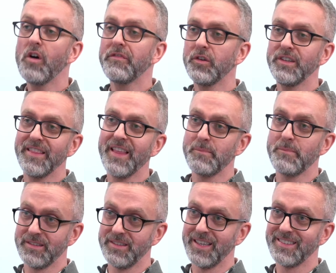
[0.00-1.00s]
funding their
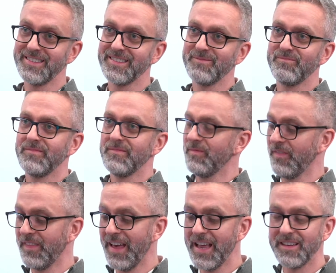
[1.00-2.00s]
business,
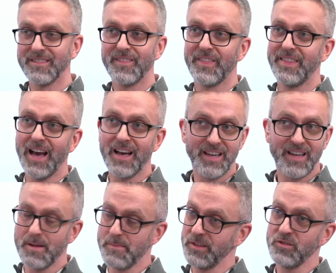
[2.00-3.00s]
then that
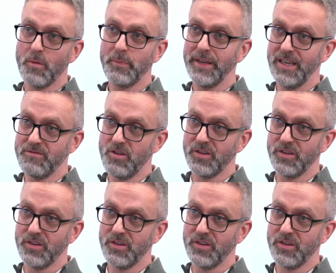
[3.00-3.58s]
dynamic's completely wrong.